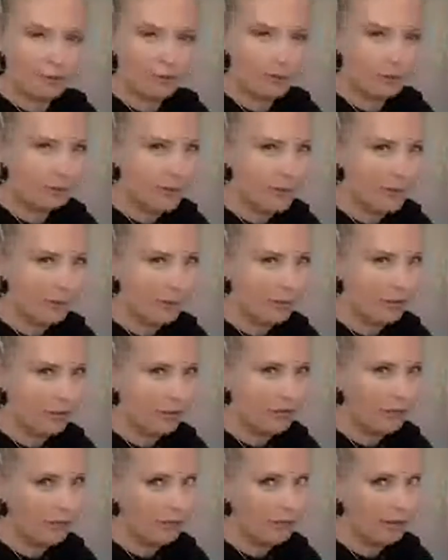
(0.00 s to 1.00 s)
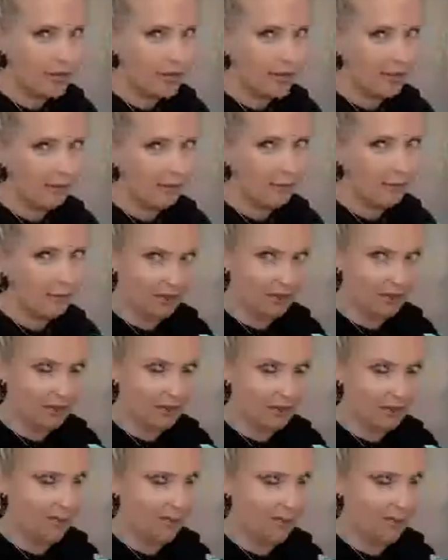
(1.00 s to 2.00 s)
remember it might have been
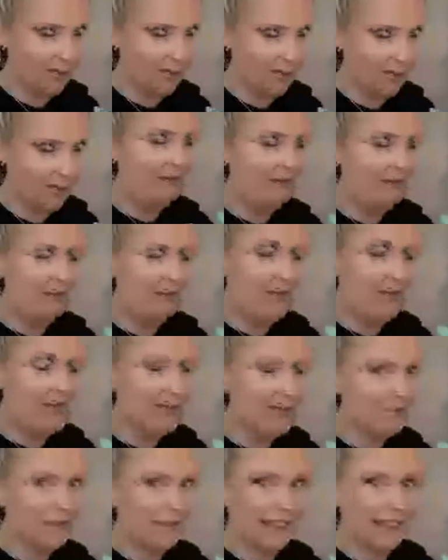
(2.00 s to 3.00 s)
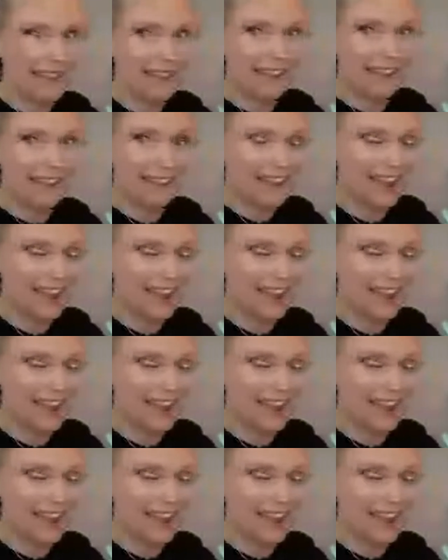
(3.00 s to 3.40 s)
Ronja and Milla